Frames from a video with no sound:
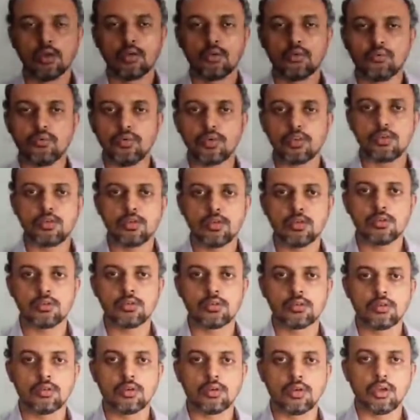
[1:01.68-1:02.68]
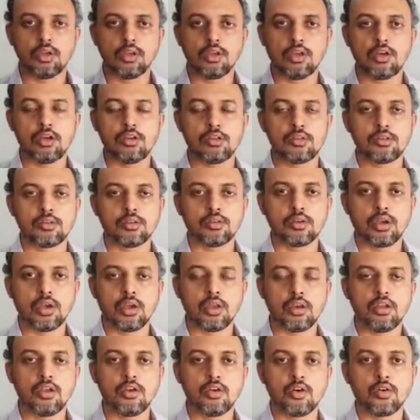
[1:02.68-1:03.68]
which is in
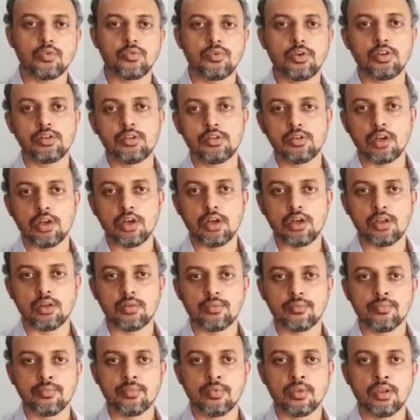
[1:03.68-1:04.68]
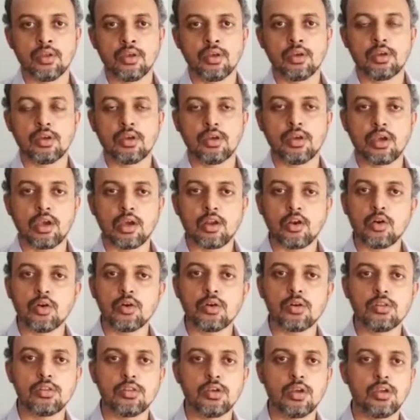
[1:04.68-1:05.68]
any of its state
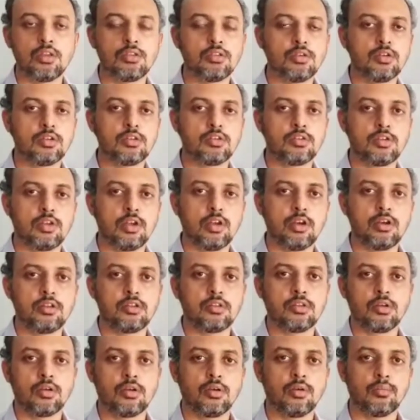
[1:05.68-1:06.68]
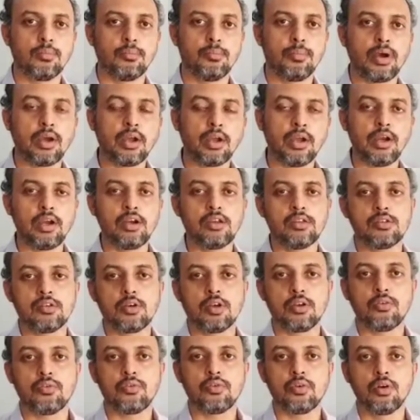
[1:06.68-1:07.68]
cannot change its states by
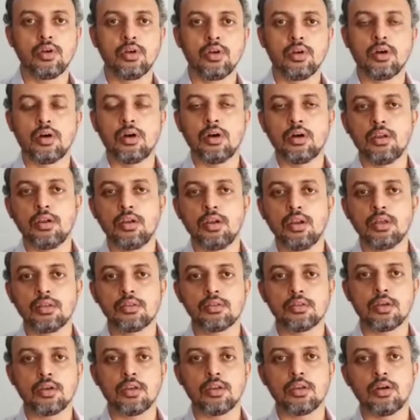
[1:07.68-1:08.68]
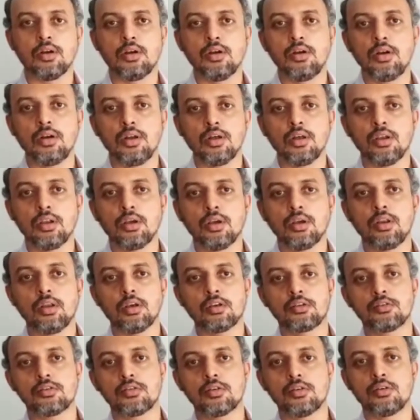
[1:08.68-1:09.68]
itself unless and until an
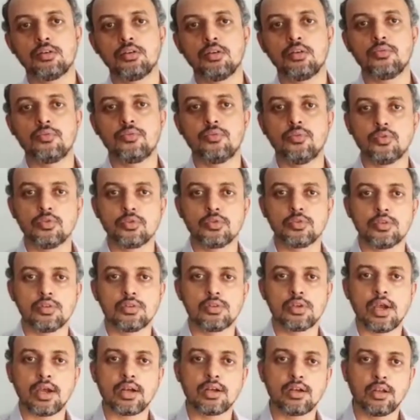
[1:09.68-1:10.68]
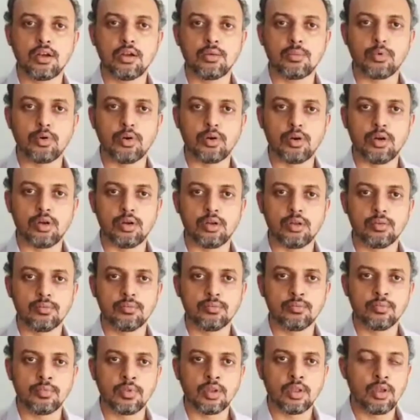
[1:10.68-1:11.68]
external force is acting upon it.
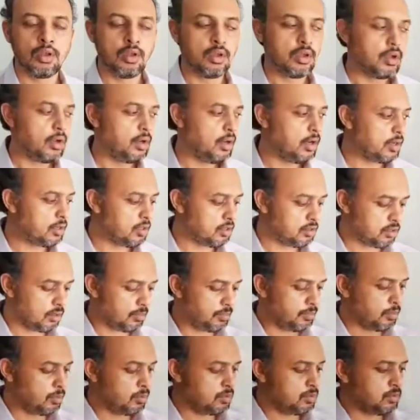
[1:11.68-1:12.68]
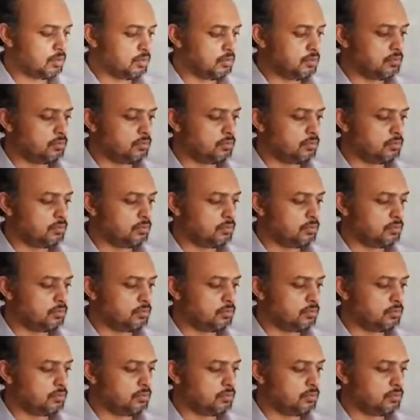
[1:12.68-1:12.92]
Let us suppose